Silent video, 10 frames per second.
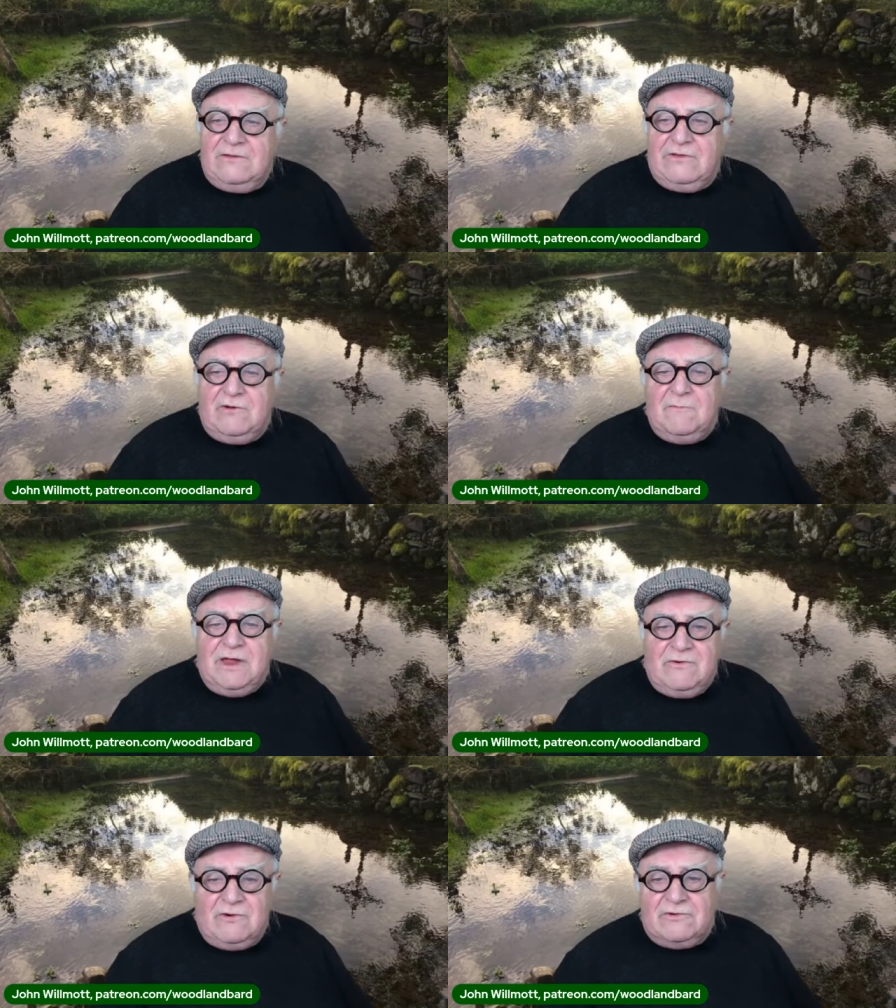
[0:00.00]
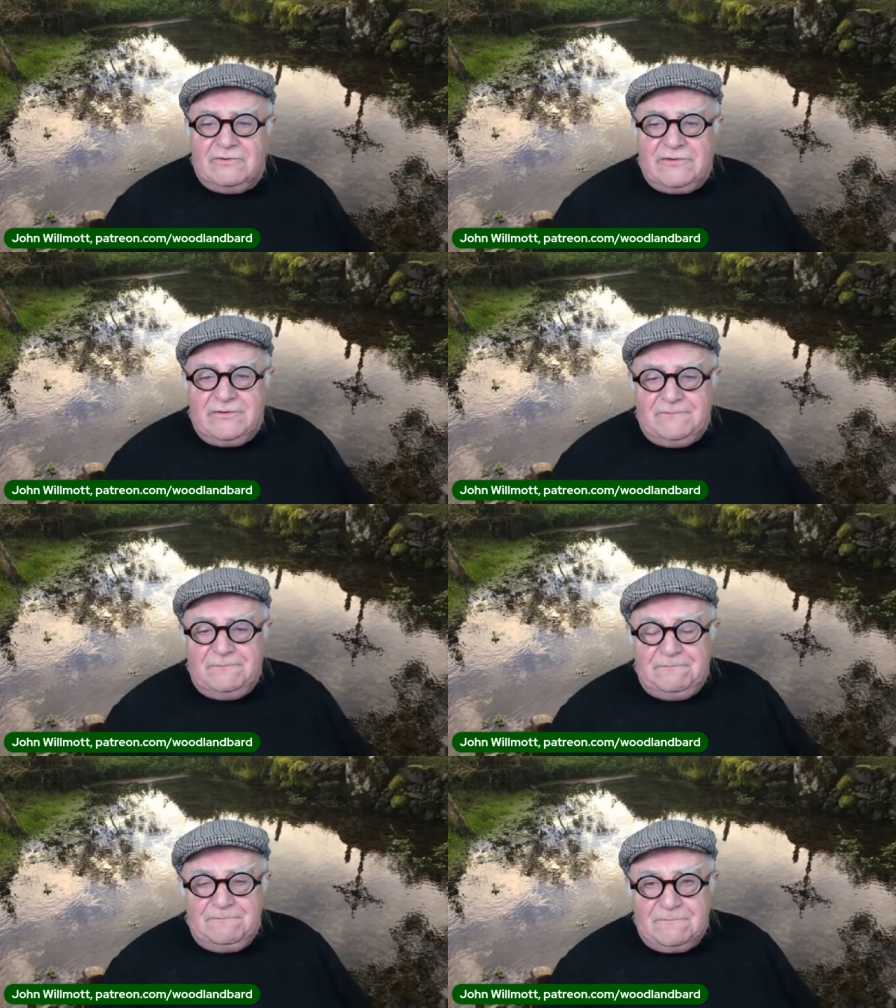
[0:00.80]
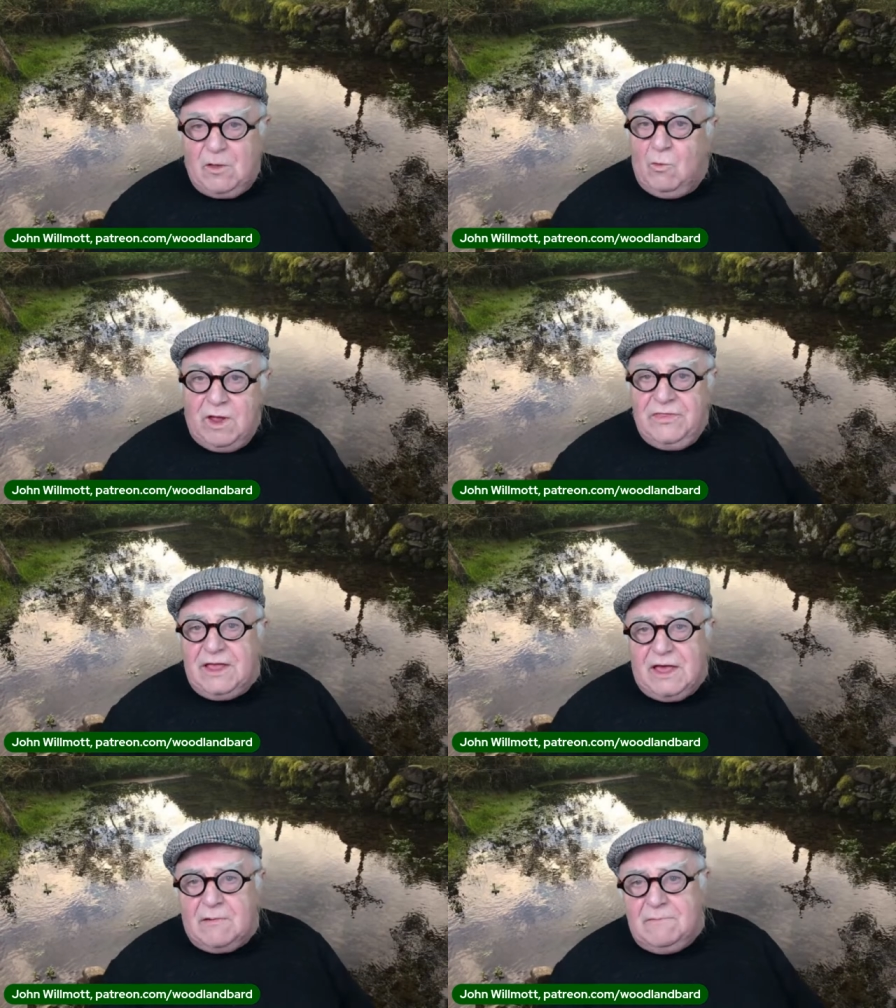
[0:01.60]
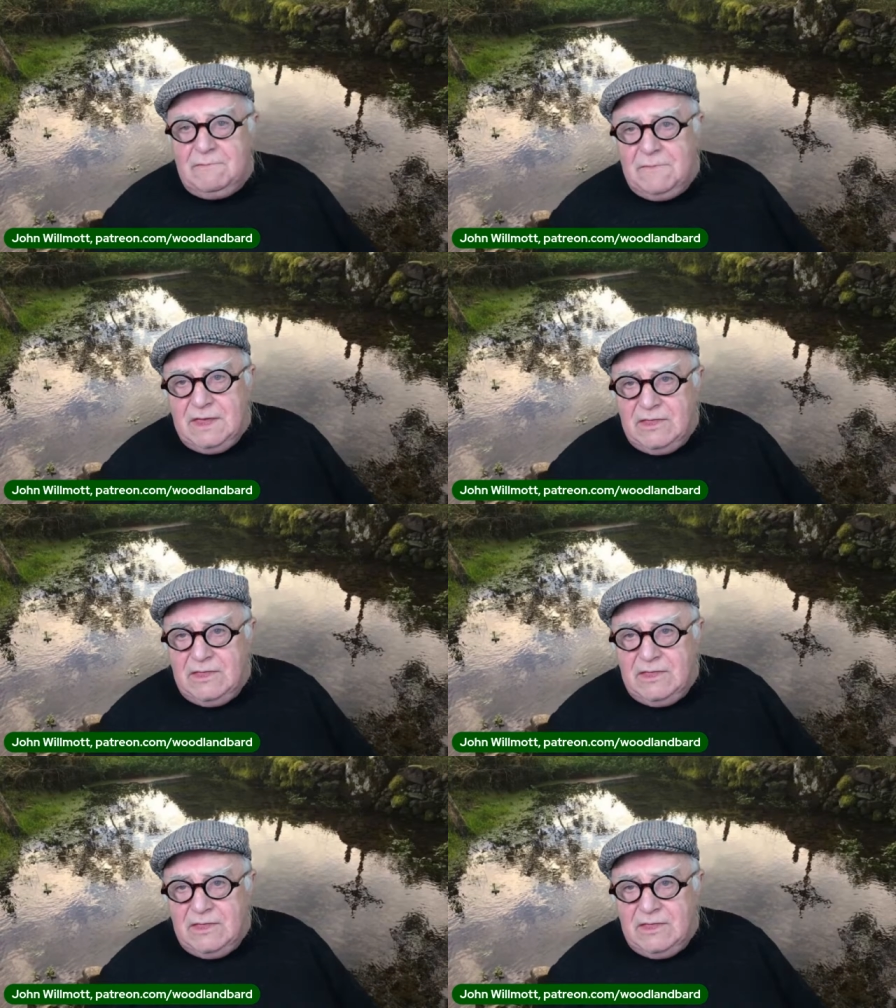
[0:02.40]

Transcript: So minerals, when they come